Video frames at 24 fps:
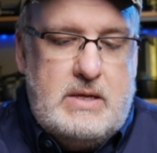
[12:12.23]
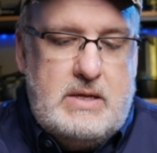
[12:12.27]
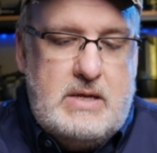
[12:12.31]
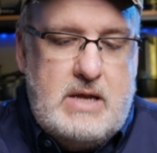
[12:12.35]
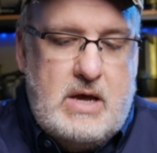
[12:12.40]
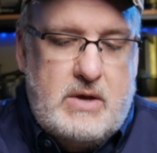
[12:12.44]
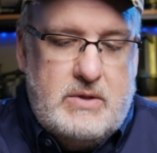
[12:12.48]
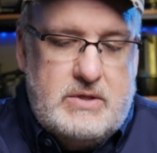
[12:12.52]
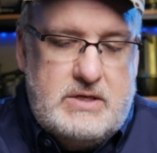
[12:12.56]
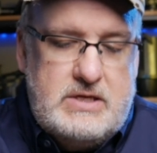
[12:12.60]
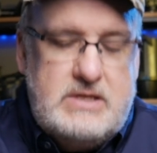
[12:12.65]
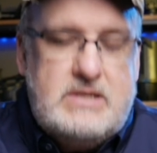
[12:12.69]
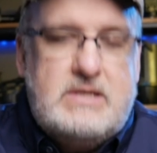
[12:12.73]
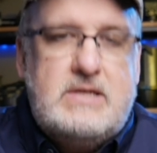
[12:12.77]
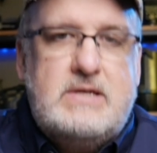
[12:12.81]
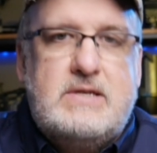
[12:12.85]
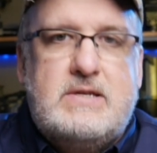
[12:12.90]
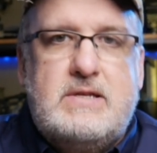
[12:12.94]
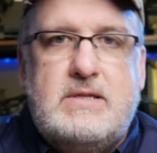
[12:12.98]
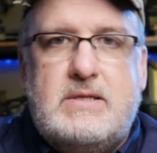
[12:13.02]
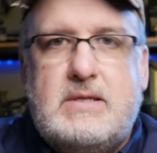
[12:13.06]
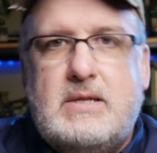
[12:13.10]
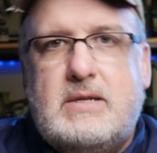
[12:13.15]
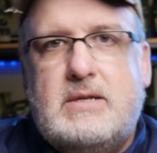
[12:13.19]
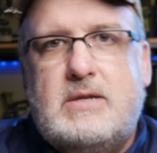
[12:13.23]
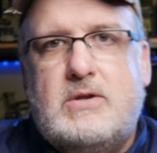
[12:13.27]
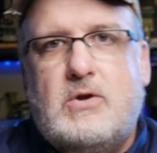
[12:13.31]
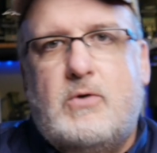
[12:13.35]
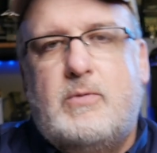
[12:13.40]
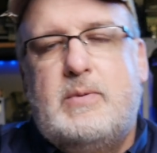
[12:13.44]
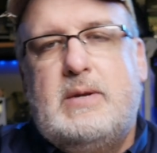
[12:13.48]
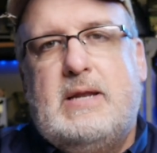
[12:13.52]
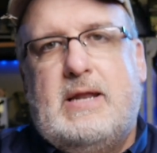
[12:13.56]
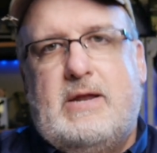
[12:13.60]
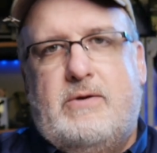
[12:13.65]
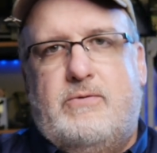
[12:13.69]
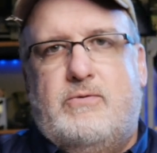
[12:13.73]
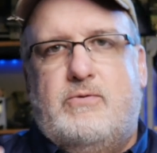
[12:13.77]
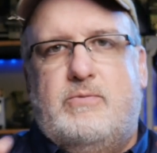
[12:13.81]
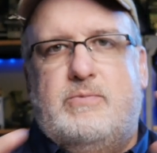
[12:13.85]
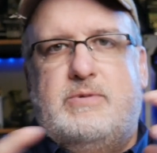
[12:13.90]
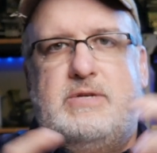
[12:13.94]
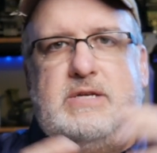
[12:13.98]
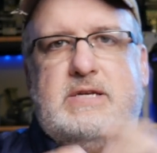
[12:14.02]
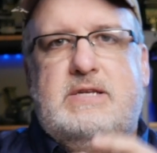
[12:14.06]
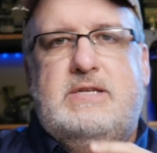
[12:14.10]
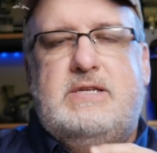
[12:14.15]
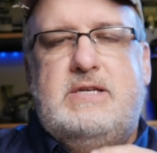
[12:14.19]
Now this isn't the Adobe Lightroom
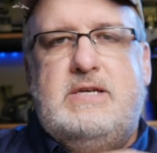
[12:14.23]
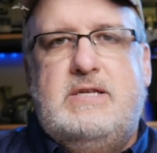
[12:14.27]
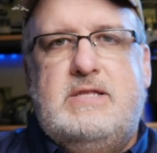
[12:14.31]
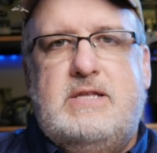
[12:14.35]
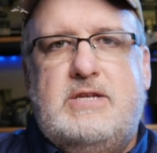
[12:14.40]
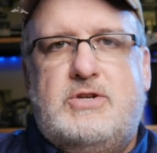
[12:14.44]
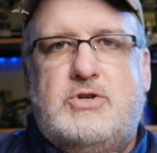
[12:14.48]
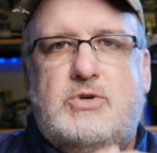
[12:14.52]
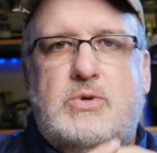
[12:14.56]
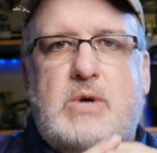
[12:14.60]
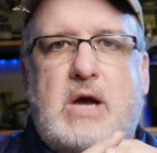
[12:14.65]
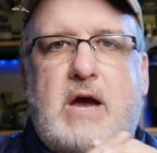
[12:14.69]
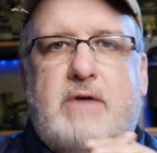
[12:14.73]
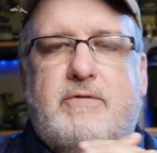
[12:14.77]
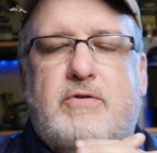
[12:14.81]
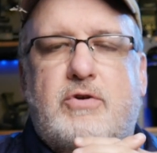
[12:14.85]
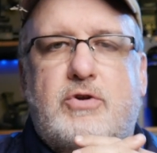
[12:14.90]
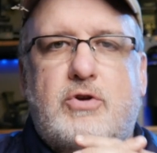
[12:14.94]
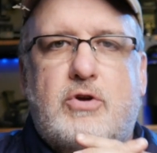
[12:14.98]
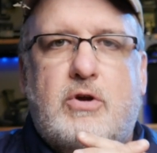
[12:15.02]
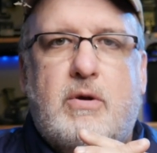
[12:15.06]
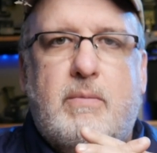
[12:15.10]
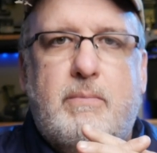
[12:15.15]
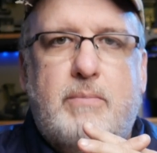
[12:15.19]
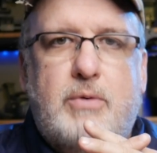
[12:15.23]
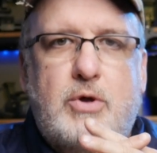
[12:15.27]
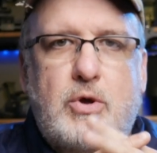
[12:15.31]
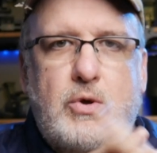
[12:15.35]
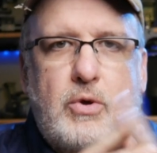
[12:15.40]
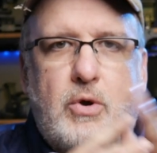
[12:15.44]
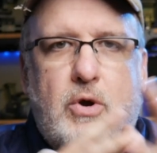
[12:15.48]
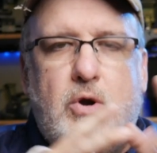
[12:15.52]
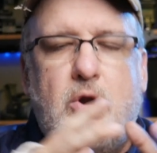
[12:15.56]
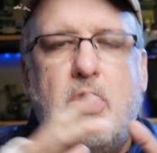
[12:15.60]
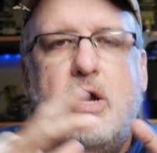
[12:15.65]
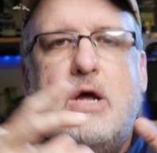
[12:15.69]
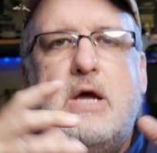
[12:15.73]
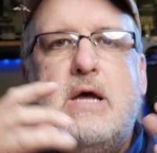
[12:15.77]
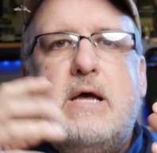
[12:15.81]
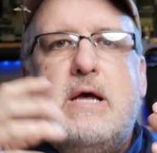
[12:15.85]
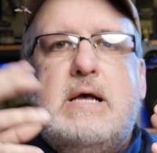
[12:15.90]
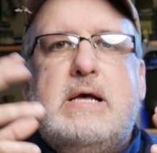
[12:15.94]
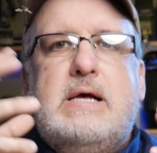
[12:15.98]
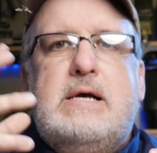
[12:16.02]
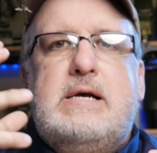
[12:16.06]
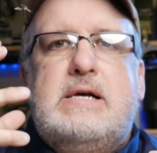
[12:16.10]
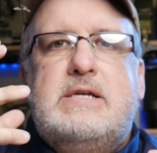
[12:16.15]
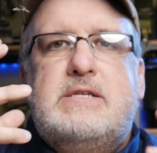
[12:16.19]
Cc that you have on your computer.
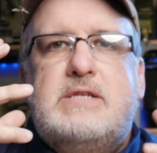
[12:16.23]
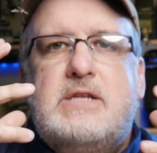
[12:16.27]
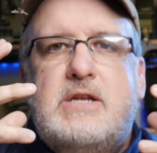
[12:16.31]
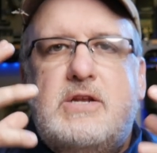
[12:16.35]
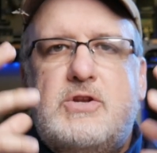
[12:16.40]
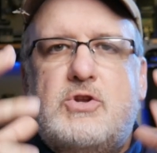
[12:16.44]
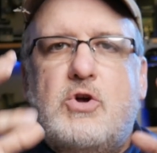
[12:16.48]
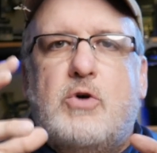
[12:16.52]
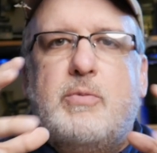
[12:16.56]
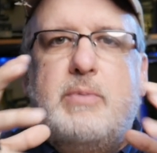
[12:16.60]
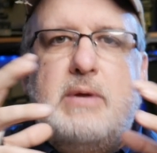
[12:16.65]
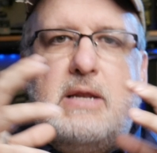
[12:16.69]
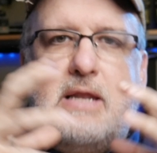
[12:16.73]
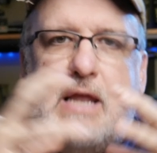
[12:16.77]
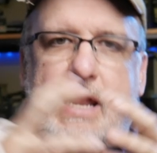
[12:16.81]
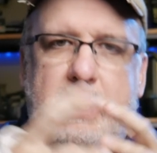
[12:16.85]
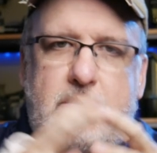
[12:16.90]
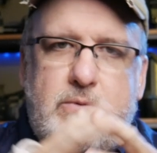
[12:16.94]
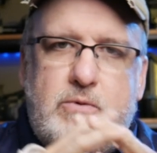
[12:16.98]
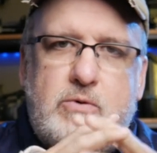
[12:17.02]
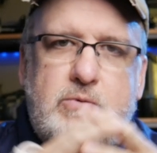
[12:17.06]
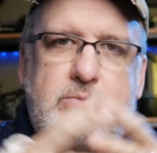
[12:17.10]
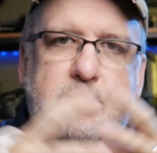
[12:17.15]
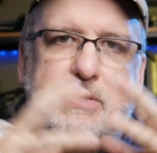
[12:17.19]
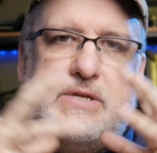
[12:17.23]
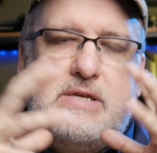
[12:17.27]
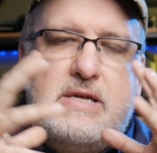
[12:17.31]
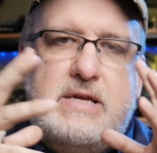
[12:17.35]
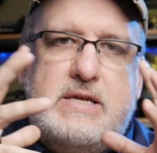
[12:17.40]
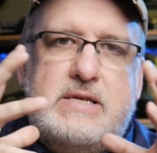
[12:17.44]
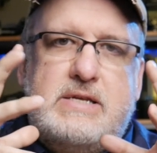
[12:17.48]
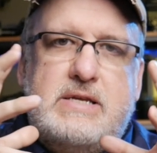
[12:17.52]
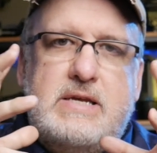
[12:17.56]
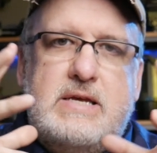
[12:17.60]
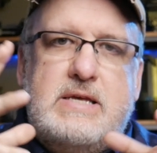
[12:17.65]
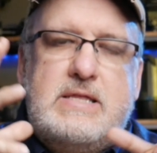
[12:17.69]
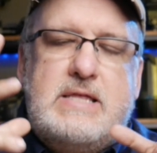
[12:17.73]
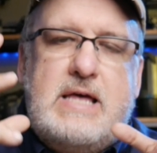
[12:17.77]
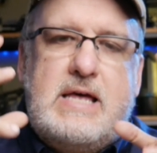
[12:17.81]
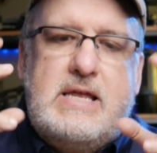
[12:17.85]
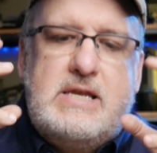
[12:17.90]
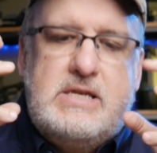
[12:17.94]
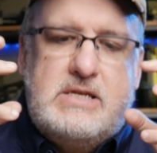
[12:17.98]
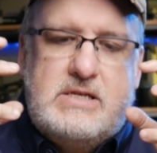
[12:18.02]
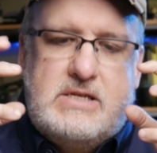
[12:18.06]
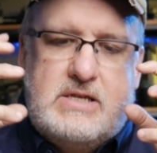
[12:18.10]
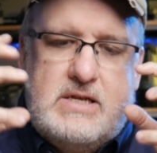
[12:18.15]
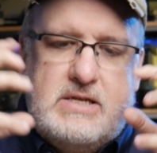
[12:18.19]
It's an Adobe Lightroom Cc
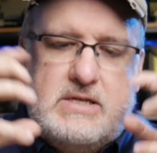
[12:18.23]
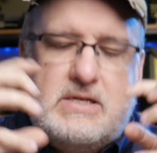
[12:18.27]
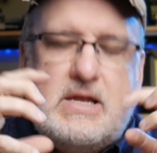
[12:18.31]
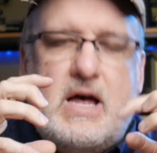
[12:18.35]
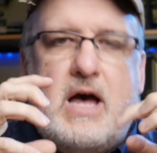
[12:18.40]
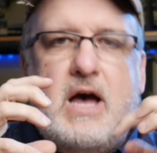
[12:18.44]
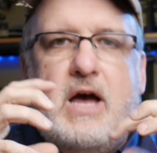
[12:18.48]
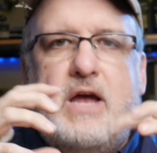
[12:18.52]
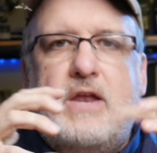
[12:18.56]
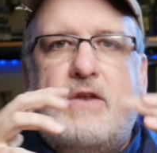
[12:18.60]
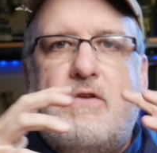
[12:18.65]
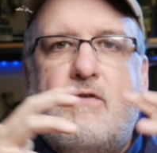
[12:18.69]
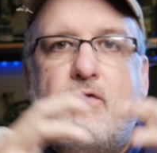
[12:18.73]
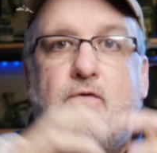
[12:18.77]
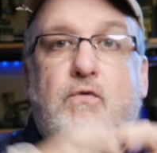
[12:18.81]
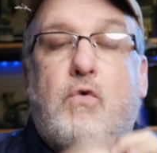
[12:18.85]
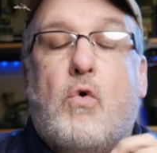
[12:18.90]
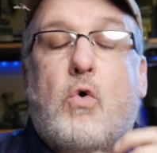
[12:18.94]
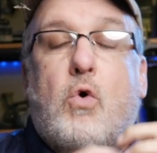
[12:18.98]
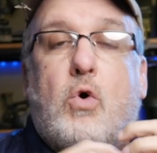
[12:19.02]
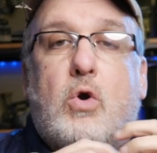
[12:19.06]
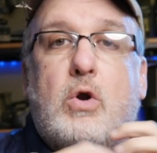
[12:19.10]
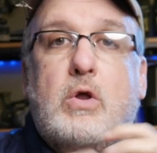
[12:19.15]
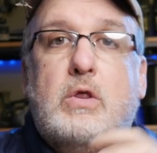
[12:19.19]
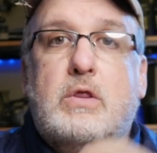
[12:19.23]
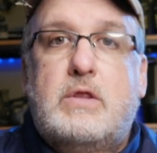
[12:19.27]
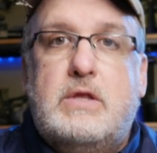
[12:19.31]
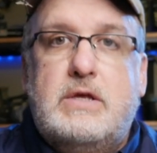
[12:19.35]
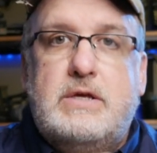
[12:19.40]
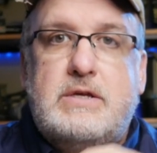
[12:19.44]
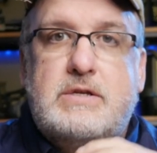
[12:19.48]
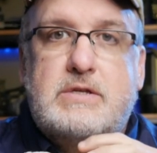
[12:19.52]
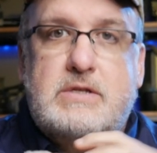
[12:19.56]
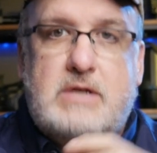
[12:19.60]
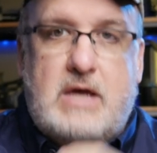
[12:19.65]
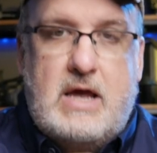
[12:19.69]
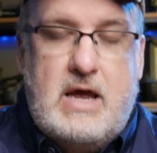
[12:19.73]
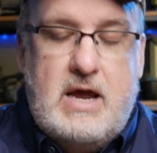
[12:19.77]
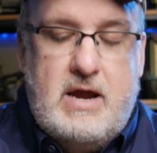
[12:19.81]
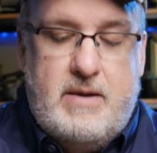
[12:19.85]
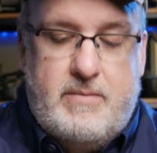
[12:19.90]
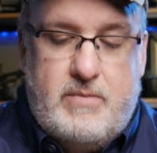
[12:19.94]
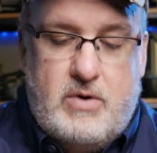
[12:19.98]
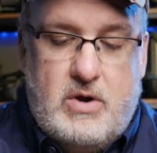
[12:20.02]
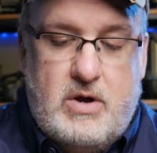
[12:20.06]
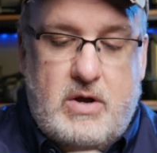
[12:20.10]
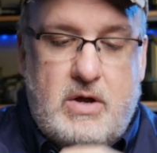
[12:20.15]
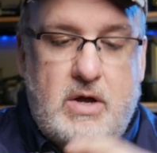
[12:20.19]
that is designed for this
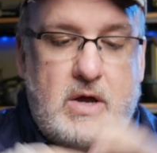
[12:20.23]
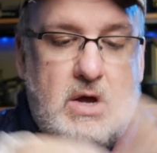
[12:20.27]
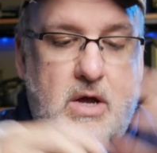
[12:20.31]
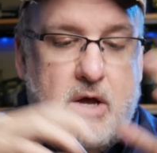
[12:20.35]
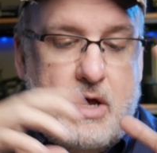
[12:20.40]
camera.